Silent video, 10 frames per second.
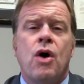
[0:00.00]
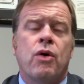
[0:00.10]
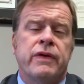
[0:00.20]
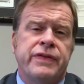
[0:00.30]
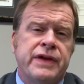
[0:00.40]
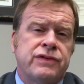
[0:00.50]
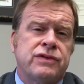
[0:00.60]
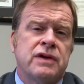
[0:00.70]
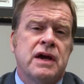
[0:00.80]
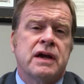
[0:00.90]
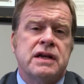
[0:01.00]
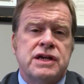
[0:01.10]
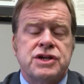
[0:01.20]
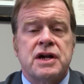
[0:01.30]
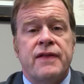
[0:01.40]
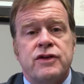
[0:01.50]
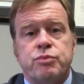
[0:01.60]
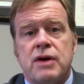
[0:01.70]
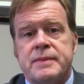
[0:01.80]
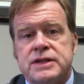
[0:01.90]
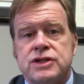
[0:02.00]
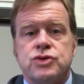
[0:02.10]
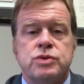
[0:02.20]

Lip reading: or this condition on this premises